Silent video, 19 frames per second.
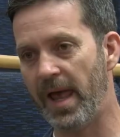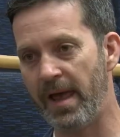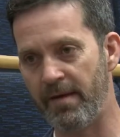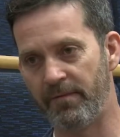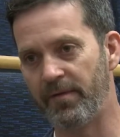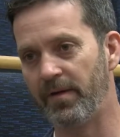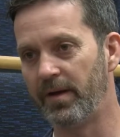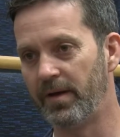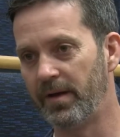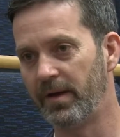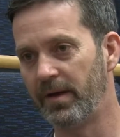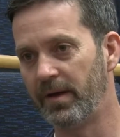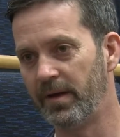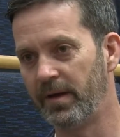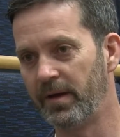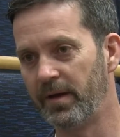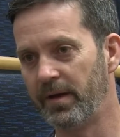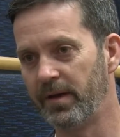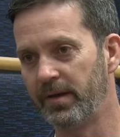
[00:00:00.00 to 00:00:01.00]
ever
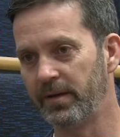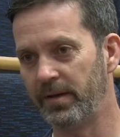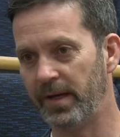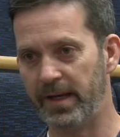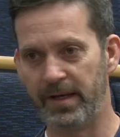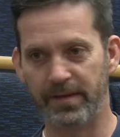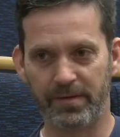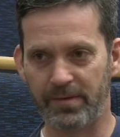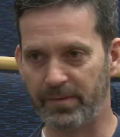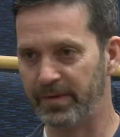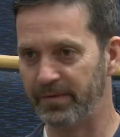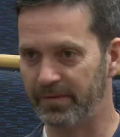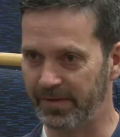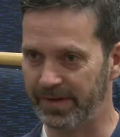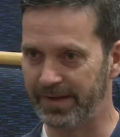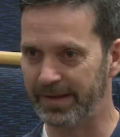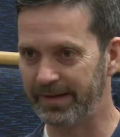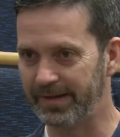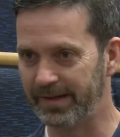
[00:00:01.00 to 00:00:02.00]
into
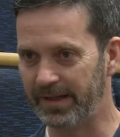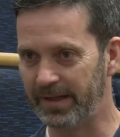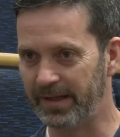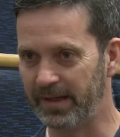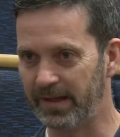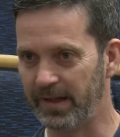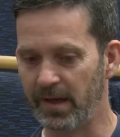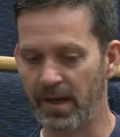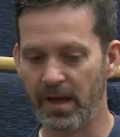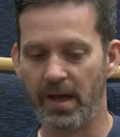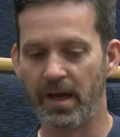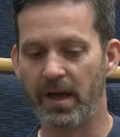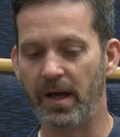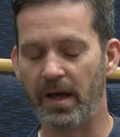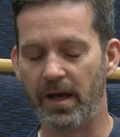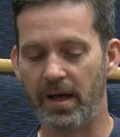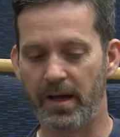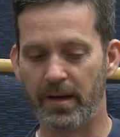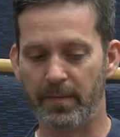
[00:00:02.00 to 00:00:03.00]
infinity.
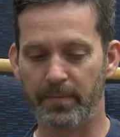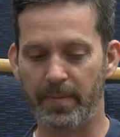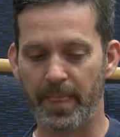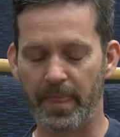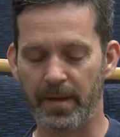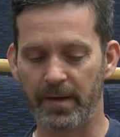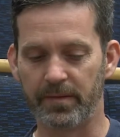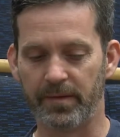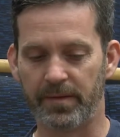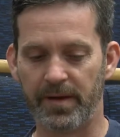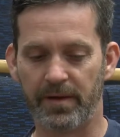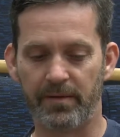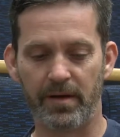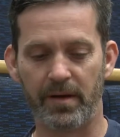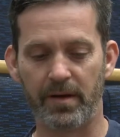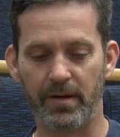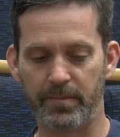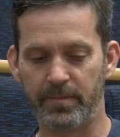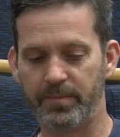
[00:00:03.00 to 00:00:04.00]
There
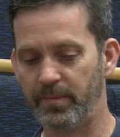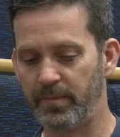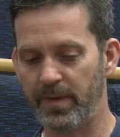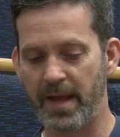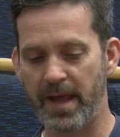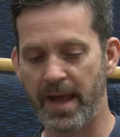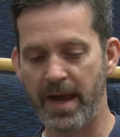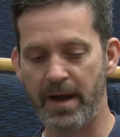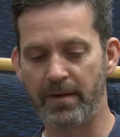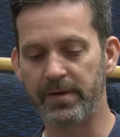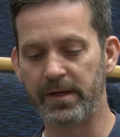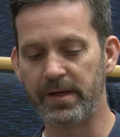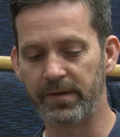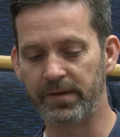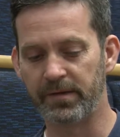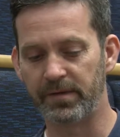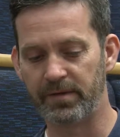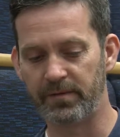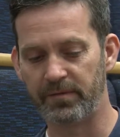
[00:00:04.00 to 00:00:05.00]
are
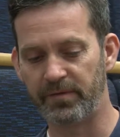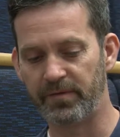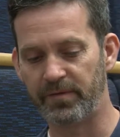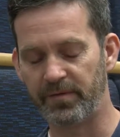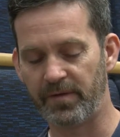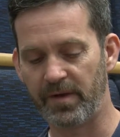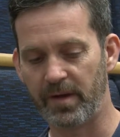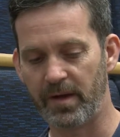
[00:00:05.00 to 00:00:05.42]
areas of